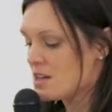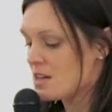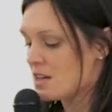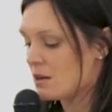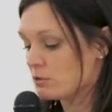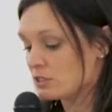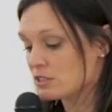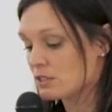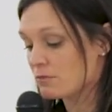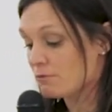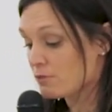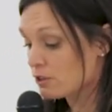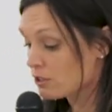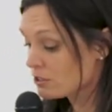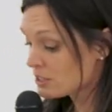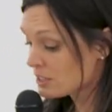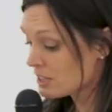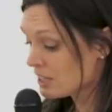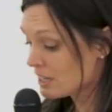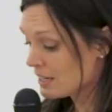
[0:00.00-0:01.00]
It was the
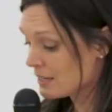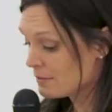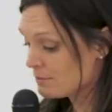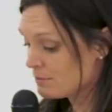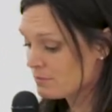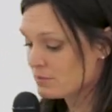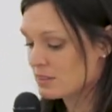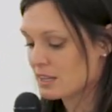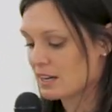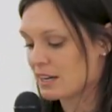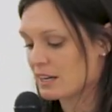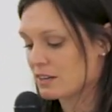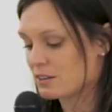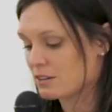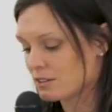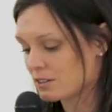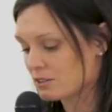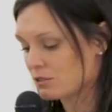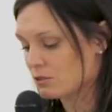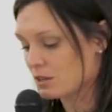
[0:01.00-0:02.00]
first time that I had
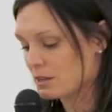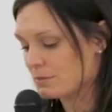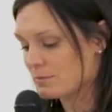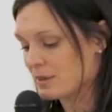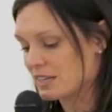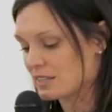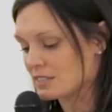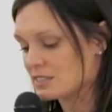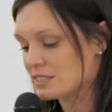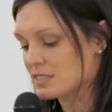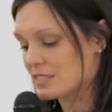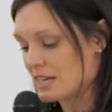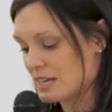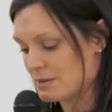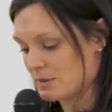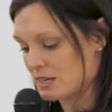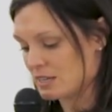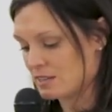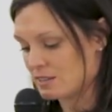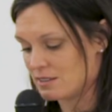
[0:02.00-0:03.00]
heard Laura make a
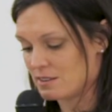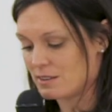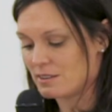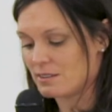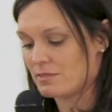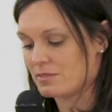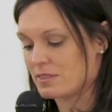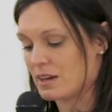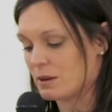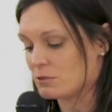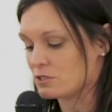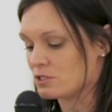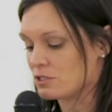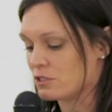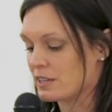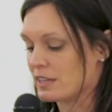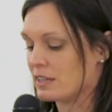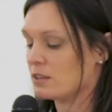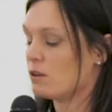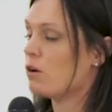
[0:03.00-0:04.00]
statement that was
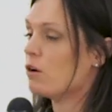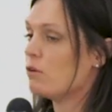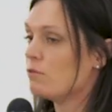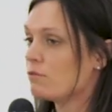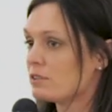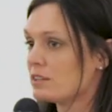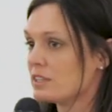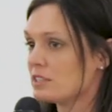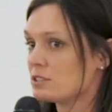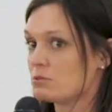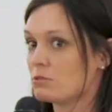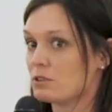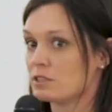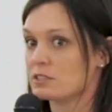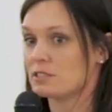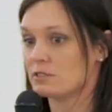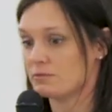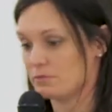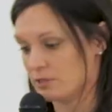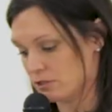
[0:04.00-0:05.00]
looking hopefully
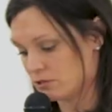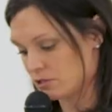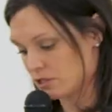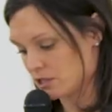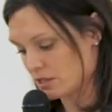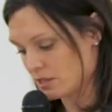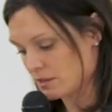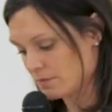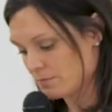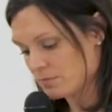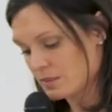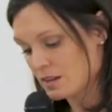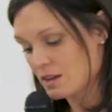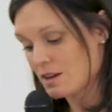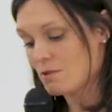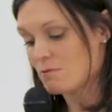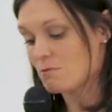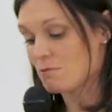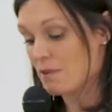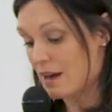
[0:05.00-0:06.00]
towards the future.
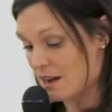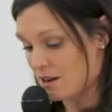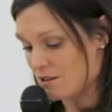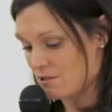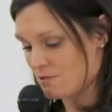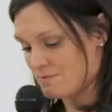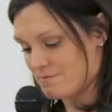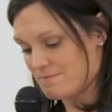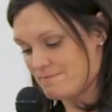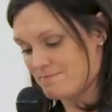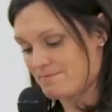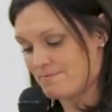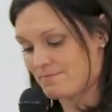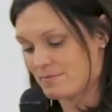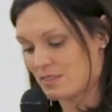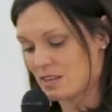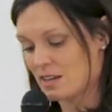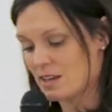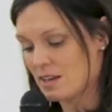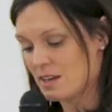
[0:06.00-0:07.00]
Wow.
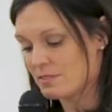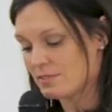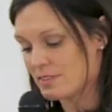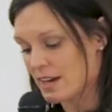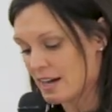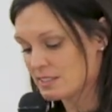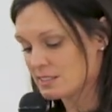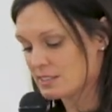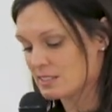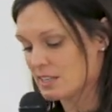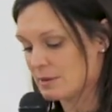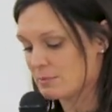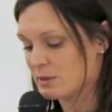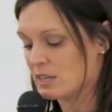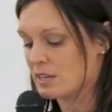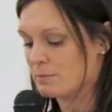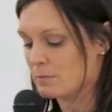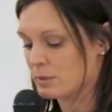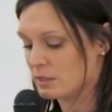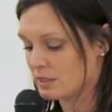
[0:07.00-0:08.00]
That
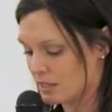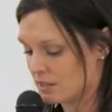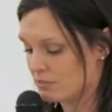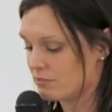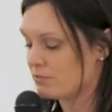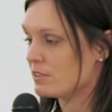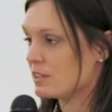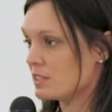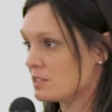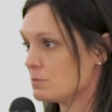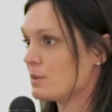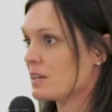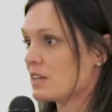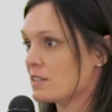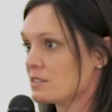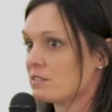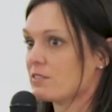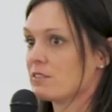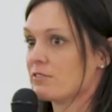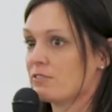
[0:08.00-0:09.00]
statement and belief is
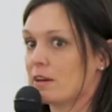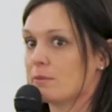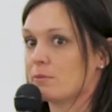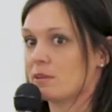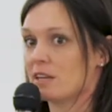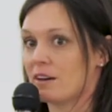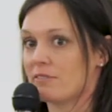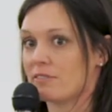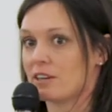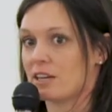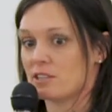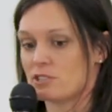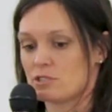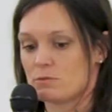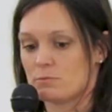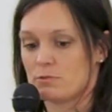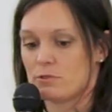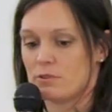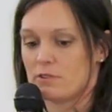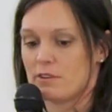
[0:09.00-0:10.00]
because of the Family
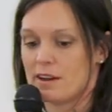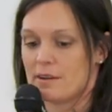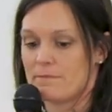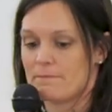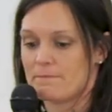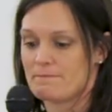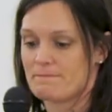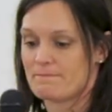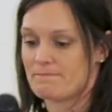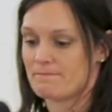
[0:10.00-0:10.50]
Navigation Program.